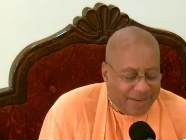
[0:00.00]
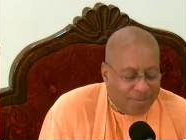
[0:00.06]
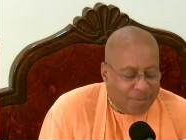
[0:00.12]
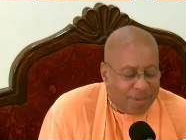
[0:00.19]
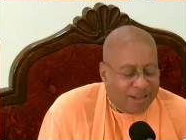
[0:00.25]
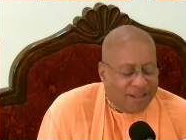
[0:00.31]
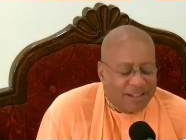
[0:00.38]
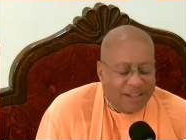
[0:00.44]

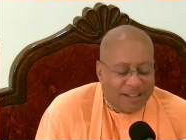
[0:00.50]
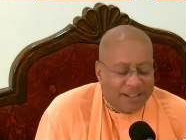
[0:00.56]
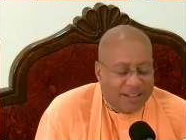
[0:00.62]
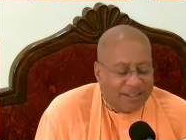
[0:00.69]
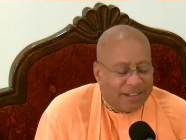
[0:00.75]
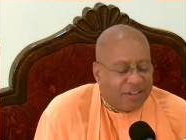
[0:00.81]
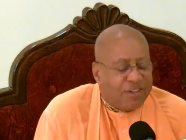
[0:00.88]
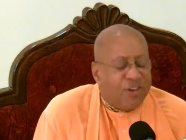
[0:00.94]
but
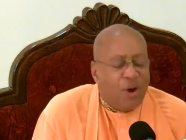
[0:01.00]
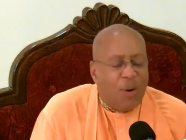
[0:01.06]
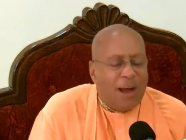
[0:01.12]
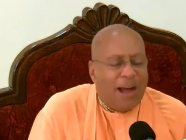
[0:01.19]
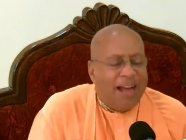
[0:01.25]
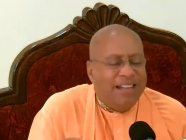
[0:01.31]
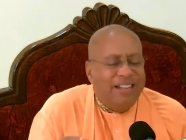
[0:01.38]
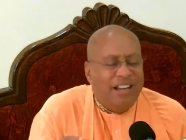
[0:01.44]
there's no
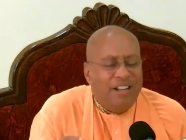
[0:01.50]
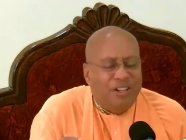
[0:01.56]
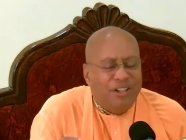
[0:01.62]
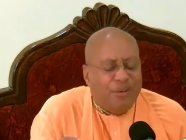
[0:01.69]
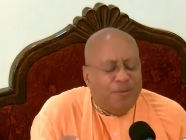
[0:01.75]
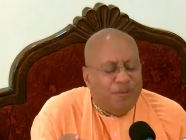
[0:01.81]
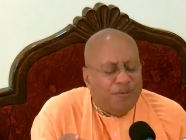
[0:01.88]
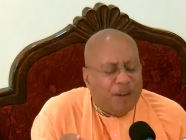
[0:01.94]

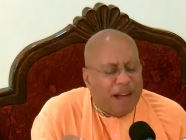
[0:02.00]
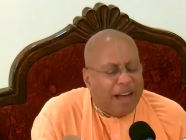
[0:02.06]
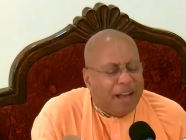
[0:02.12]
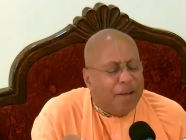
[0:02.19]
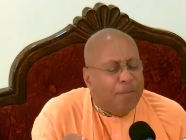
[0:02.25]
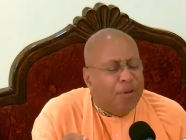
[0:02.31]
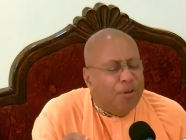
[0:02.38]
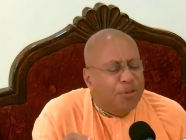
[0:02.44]

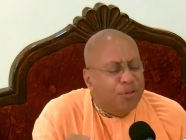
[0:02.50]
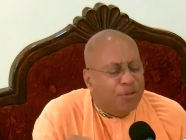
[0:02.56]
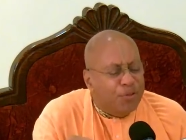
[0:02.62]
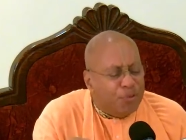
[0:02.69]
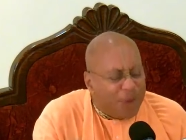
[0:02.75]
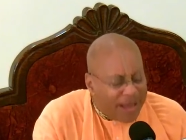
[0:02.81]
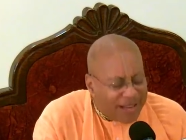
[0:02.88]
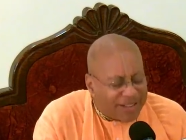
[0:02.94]
identifiable
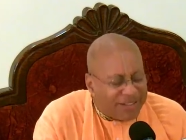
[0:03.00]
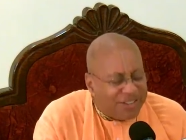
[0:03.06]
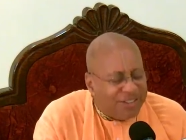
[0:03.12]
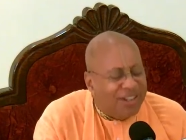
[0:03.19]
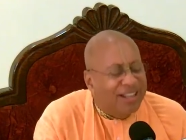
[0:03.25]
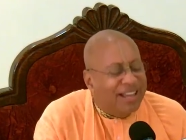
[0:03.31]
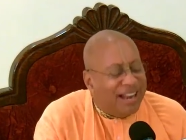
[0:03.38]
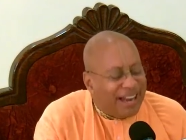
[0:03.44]
threat
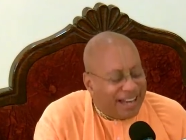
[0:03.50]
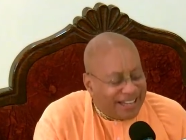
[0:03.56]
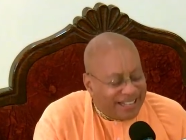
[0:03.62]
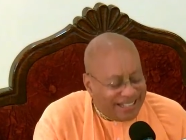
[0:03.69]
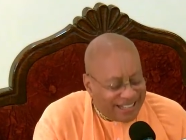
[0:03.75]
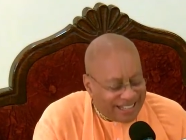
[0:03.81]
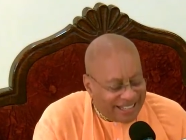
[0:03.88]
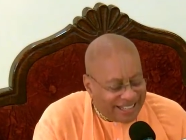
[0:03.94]
to that
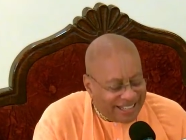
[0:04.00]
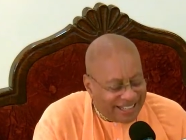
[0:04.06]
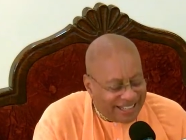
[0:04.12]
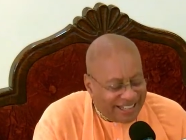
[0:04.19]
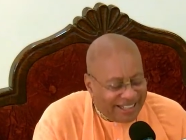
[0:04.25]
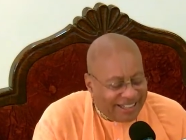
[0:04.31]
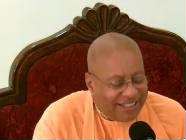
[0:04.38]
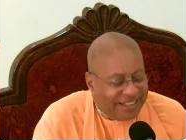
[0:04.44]

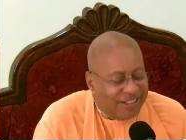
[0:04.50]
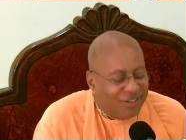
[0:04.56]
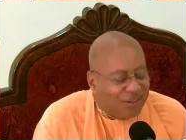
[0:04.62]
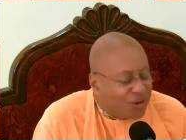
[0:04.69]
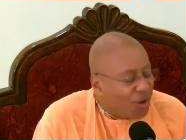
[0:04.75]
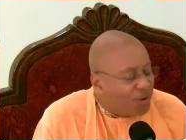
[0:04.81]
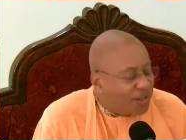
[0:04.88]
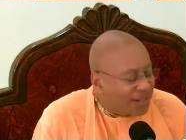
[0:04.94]
identity, you
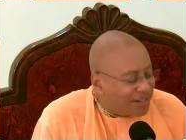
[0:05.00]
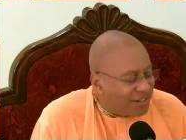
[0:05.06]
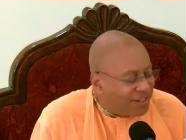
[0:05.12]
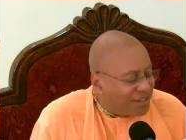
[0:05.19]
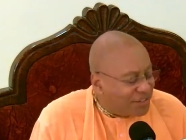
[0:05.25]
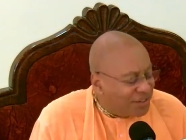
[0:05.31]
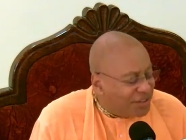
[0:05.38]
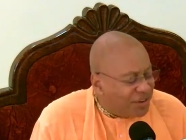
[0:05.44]
don't
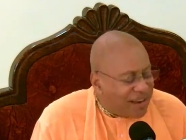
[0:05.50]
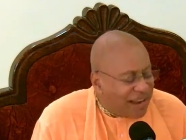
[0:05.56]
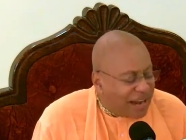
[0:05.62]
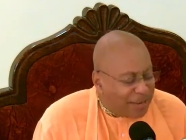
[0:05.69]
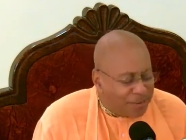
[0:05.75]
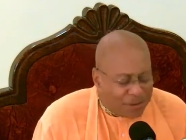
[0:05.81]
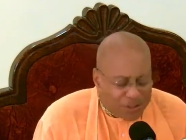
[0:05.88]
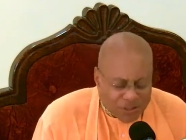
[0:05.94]
you're not
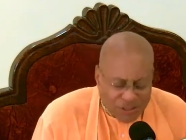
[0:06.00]
able to